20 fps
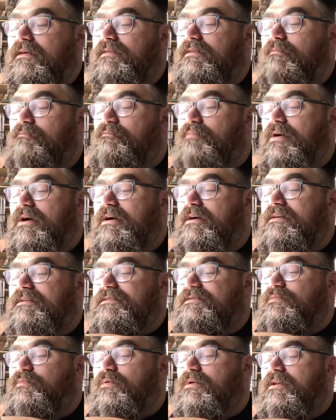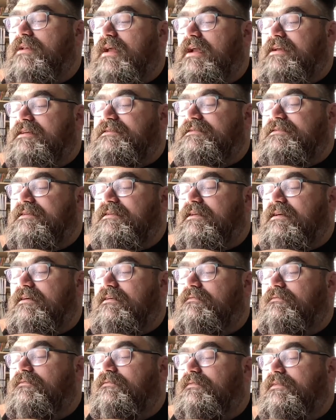The bugs were nice
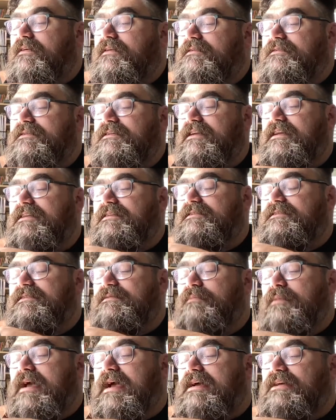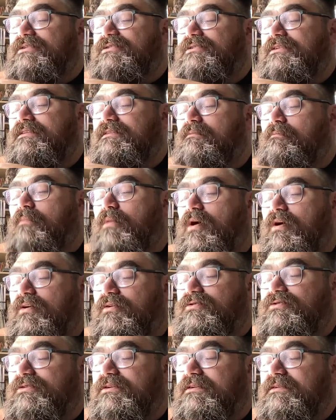enough to get smashed in the
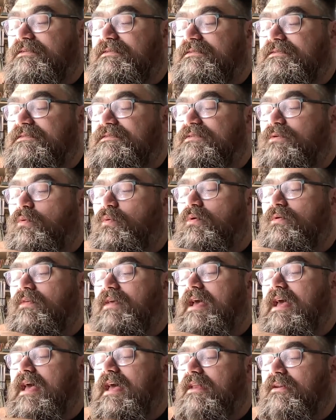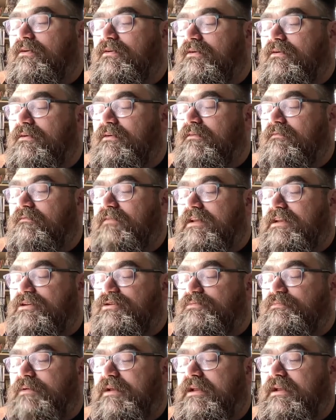margins or the header of
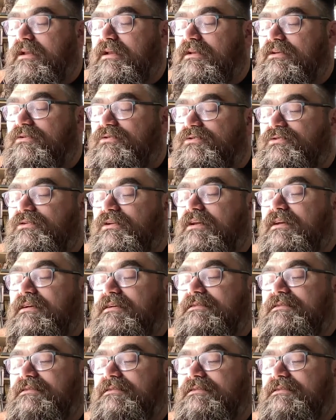each page